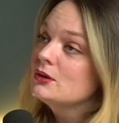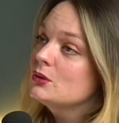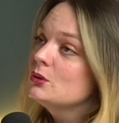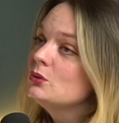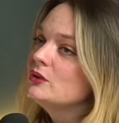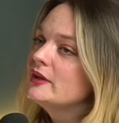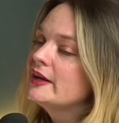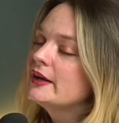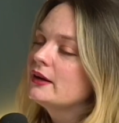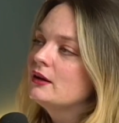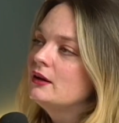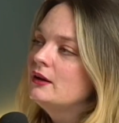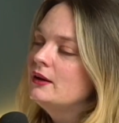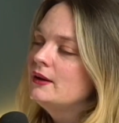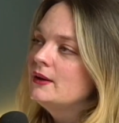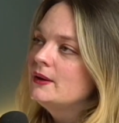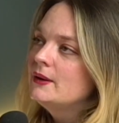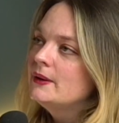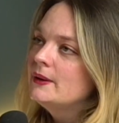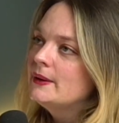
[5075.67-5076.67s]
and a calling.
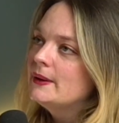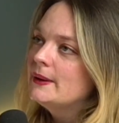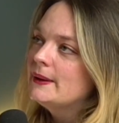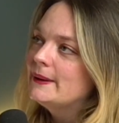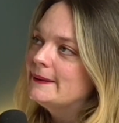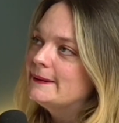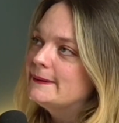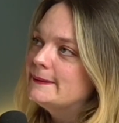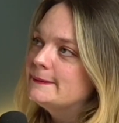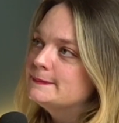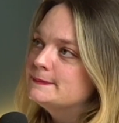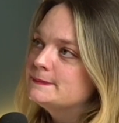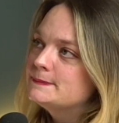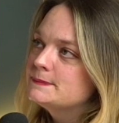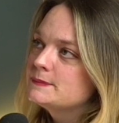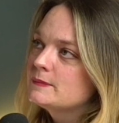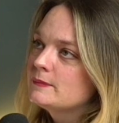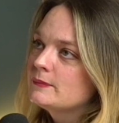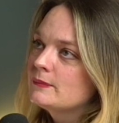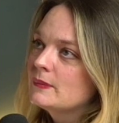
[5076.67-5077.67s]

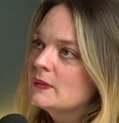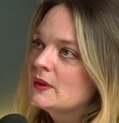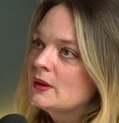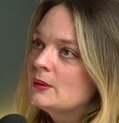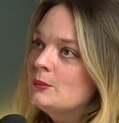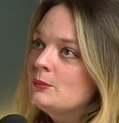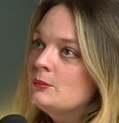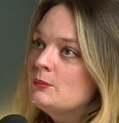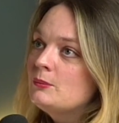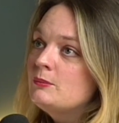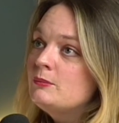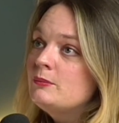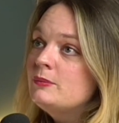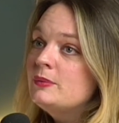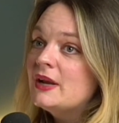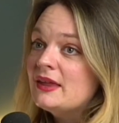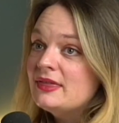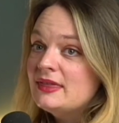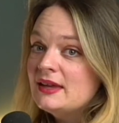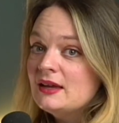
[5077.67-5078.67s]

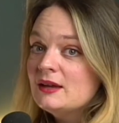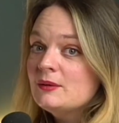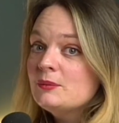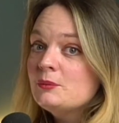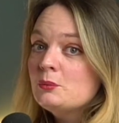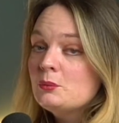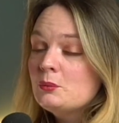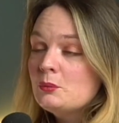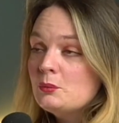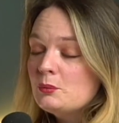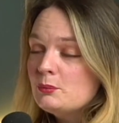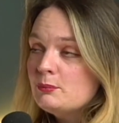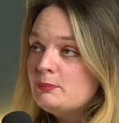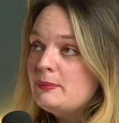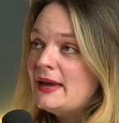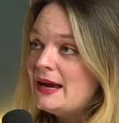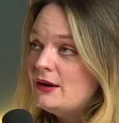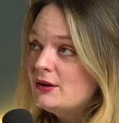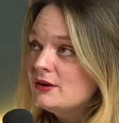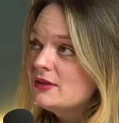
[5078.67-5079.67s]
But I think
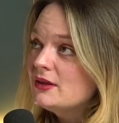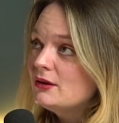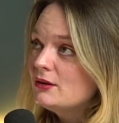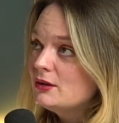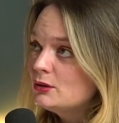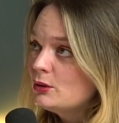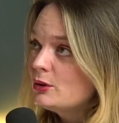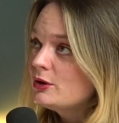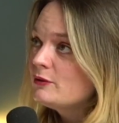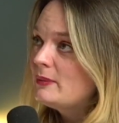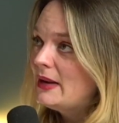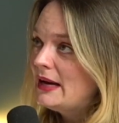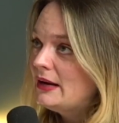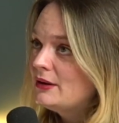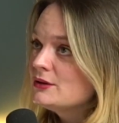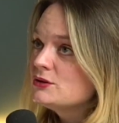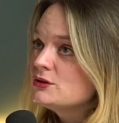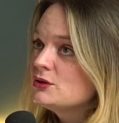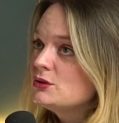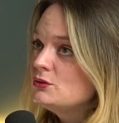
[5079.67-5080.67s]
there are a lot of
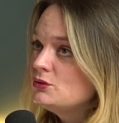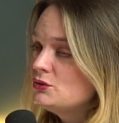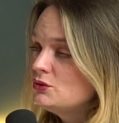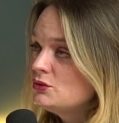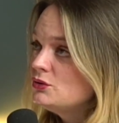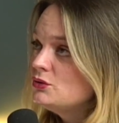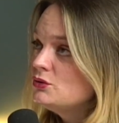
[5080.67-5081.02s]
parents who